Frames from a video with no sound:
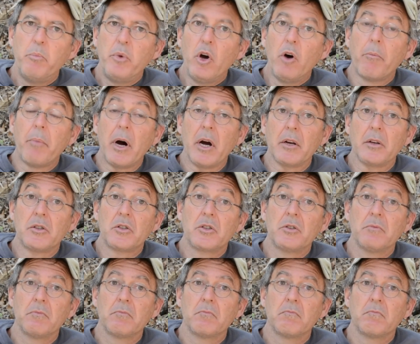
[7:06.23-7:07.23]
Pill
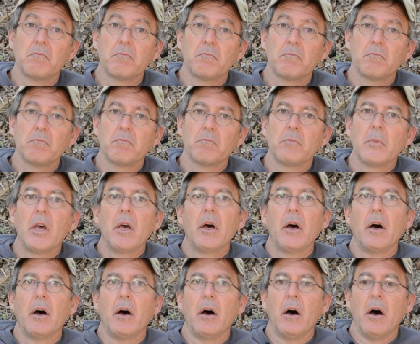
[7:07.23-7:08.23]
bugs,
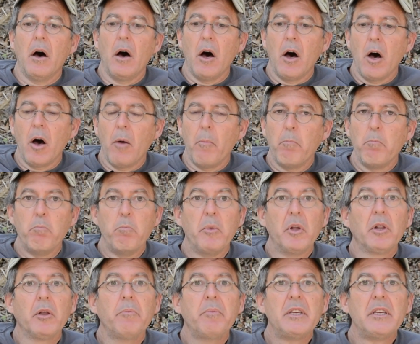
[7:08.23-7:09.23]

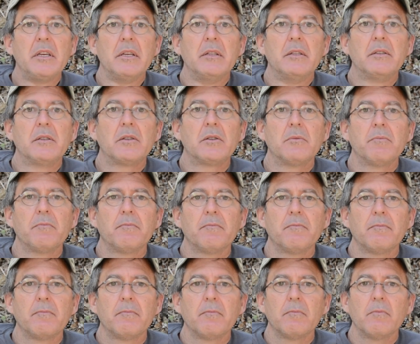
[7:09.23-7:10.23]
millipedes,
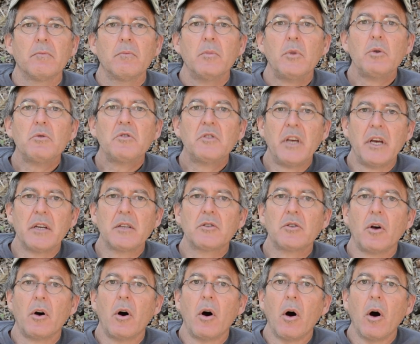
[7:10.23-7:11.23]
those
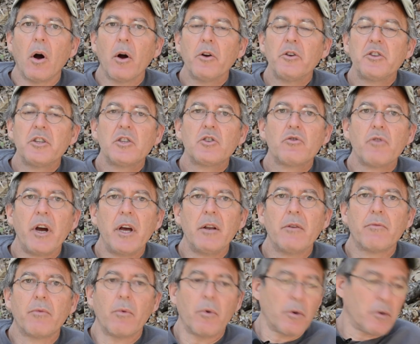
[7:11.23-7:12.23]
things are
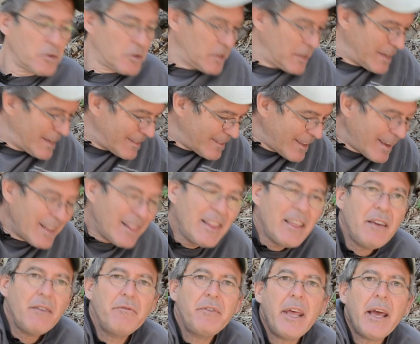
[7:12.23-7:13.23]
detritivores. They
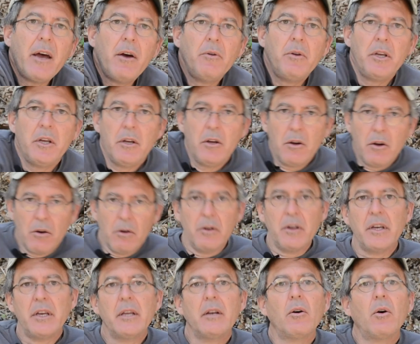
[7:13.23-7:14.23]
live down here
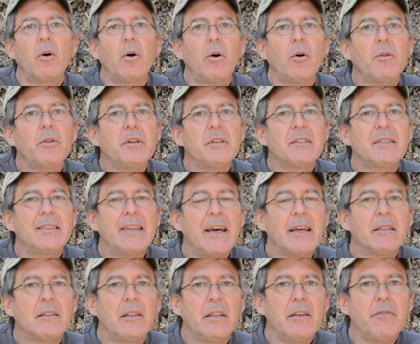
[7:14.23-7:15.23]
in all this
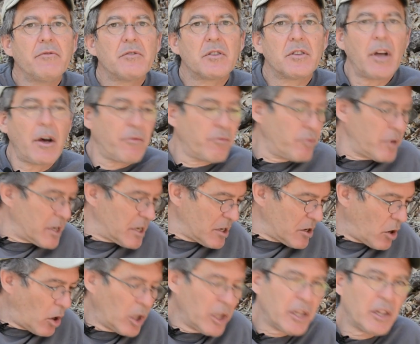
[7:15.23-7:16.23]
dead leaf stuff. We
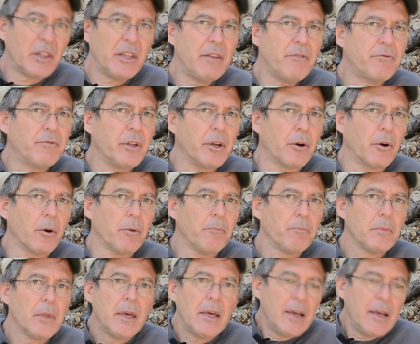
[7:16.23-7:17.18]
can call it leaf litter.